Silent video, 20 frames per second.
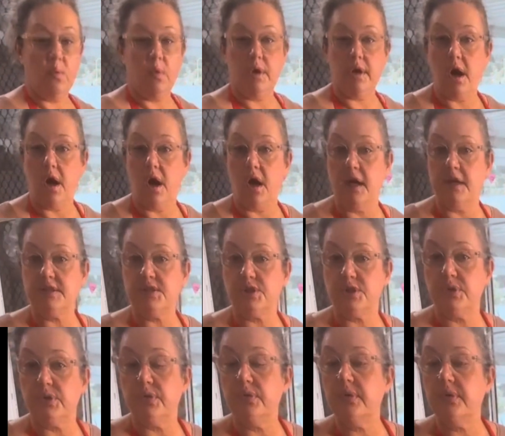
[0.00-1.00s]
What I
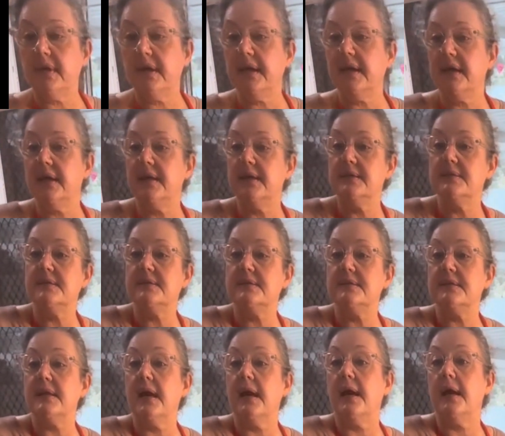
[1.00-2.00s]
do
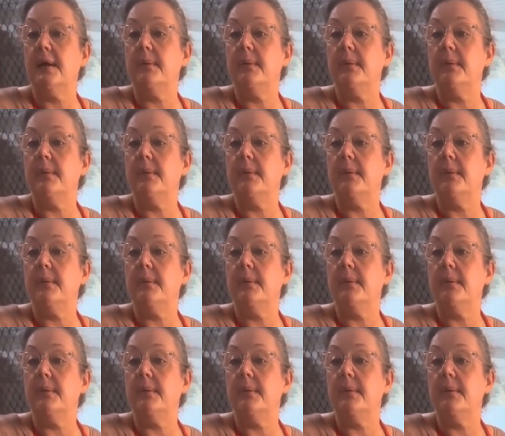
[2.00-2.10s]
is